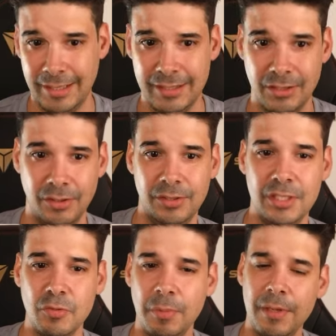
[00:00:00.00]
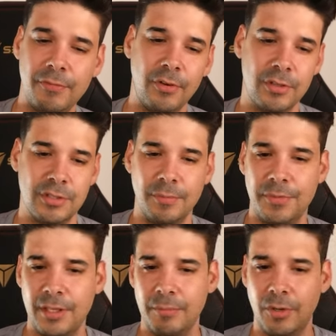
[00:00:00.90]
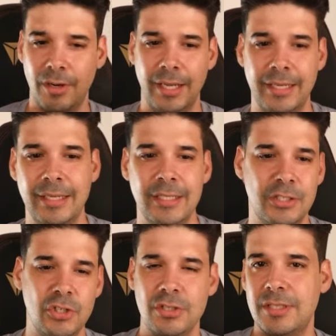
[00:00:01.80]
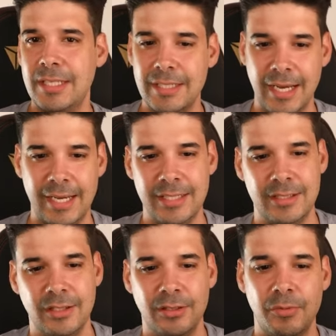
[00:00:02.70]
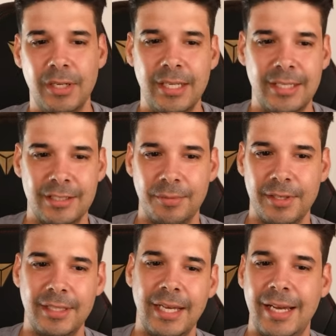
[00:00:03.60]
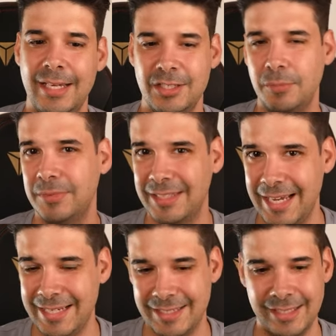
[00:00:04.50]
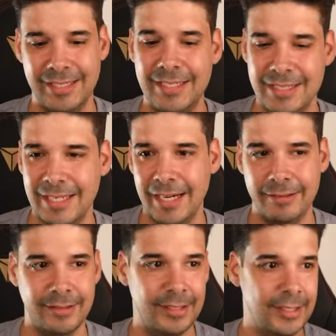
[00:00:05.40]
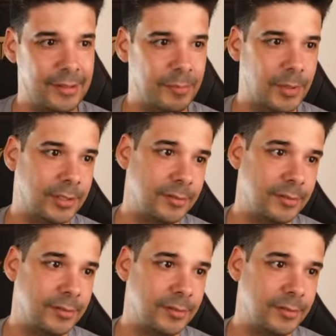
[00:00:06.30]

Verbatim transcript: so this would be for something more like just designs, not really something that has some text inside. But